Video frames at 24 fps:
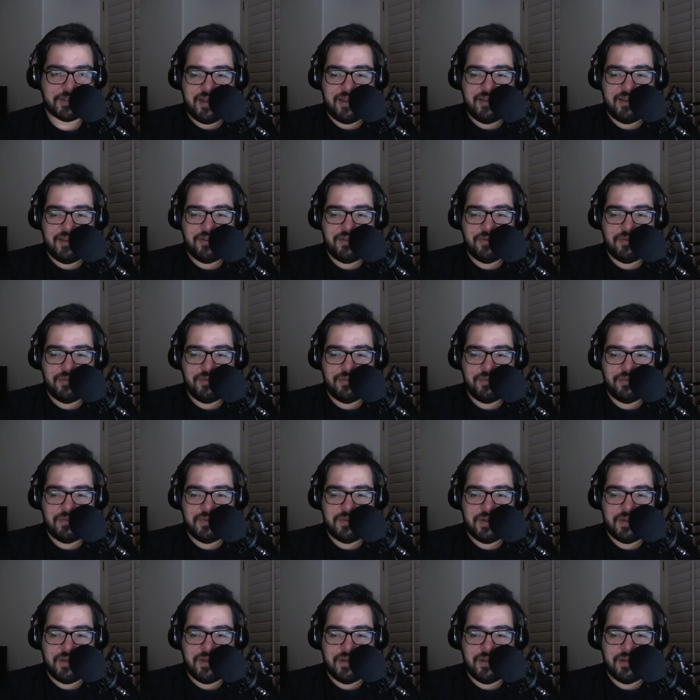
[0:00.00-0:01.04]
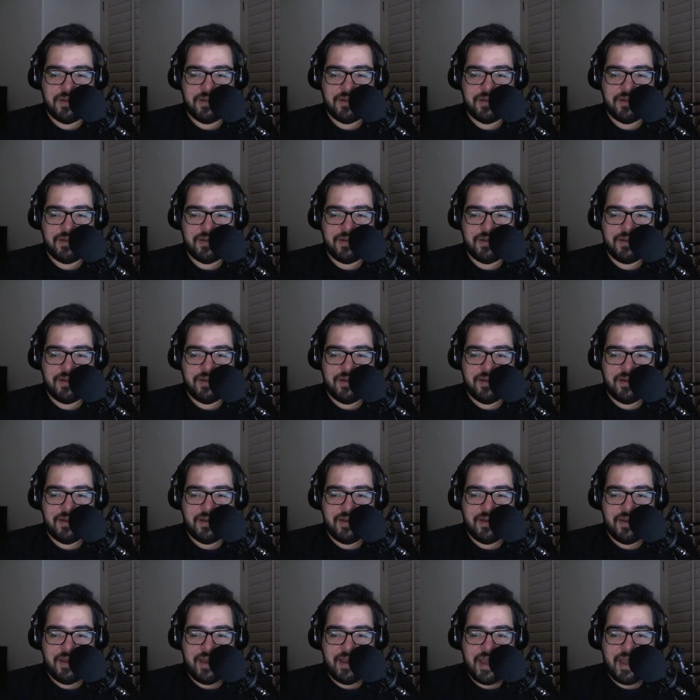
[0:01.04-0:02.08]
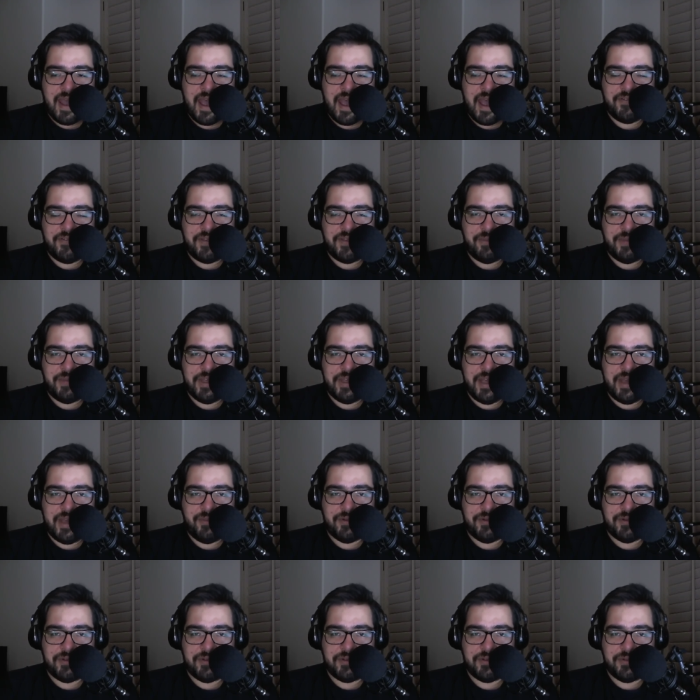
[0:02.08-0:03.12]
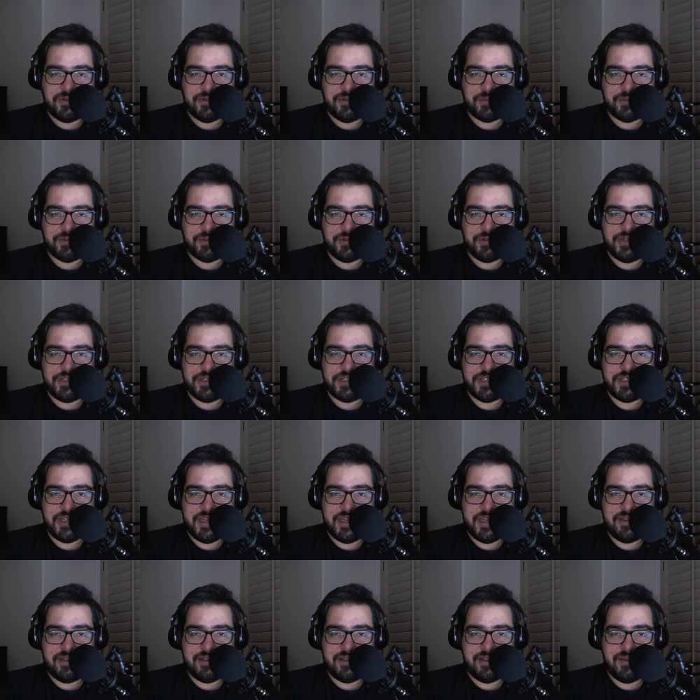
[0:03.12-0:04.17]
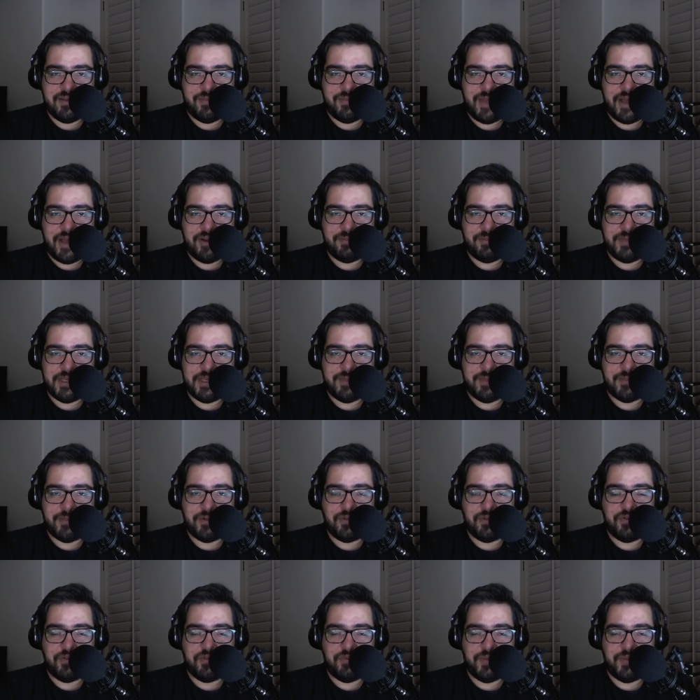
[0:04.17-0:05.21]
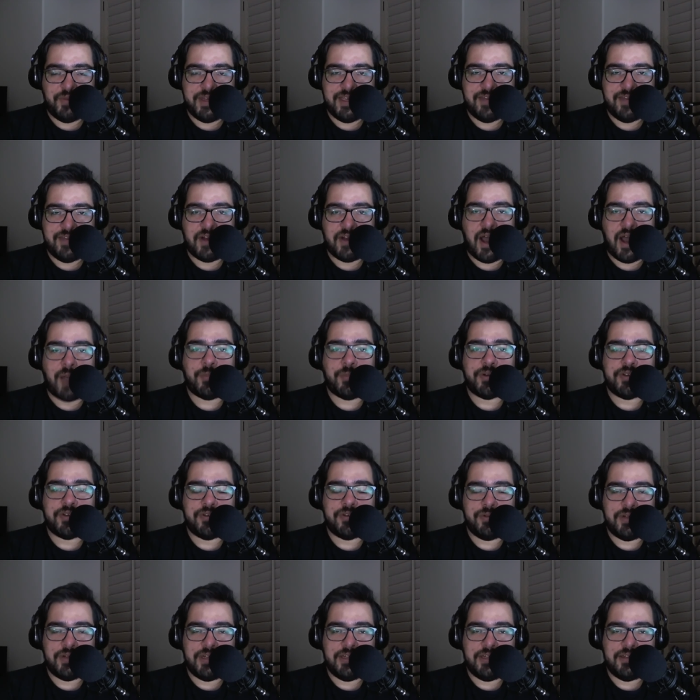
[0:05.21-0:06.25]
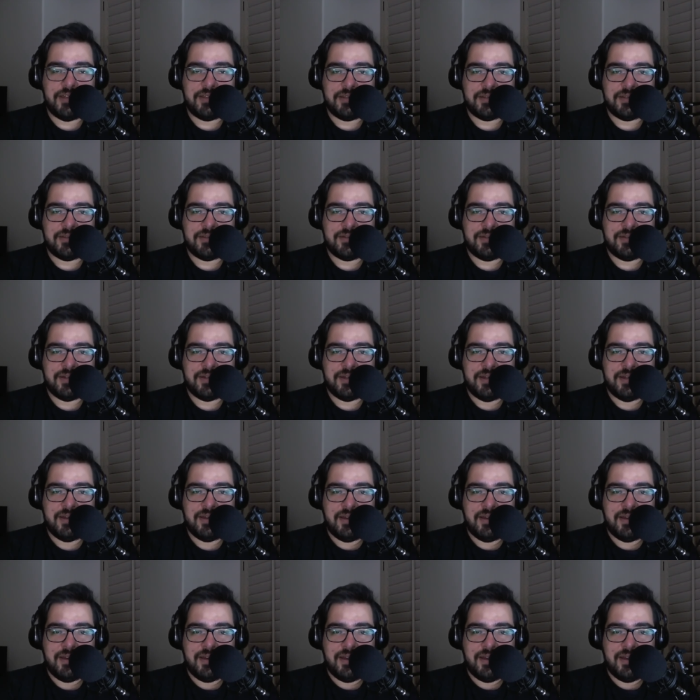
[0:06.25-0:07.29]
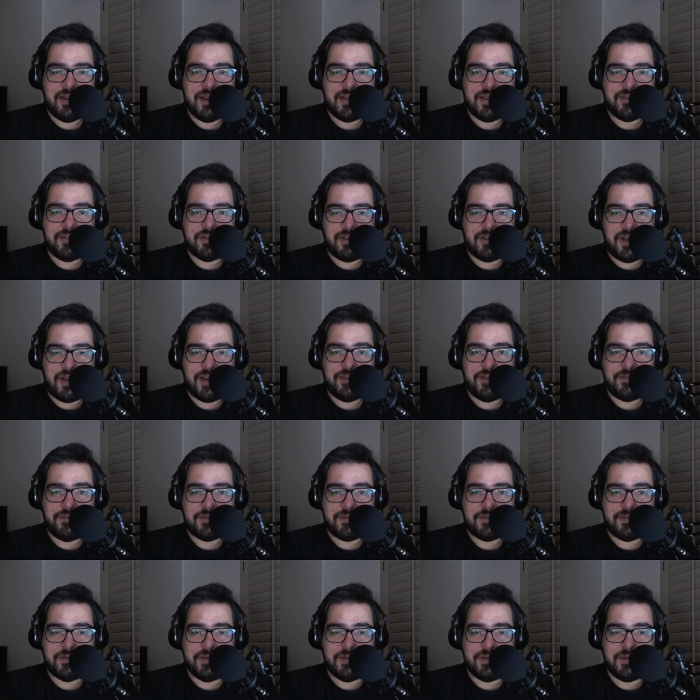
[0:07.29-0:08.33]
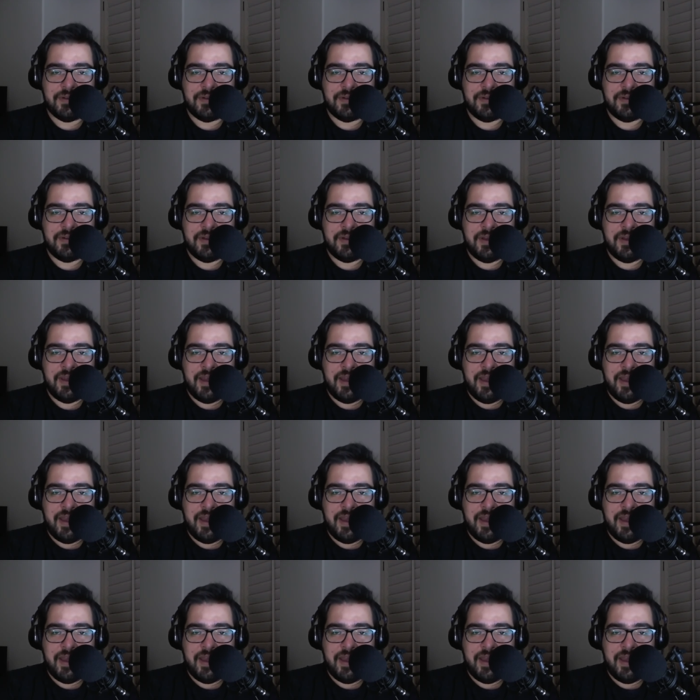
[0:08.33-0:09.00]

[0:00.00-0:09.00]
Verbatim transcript: You have to be able to appreciate the amount of people who have been given opportunities in their life and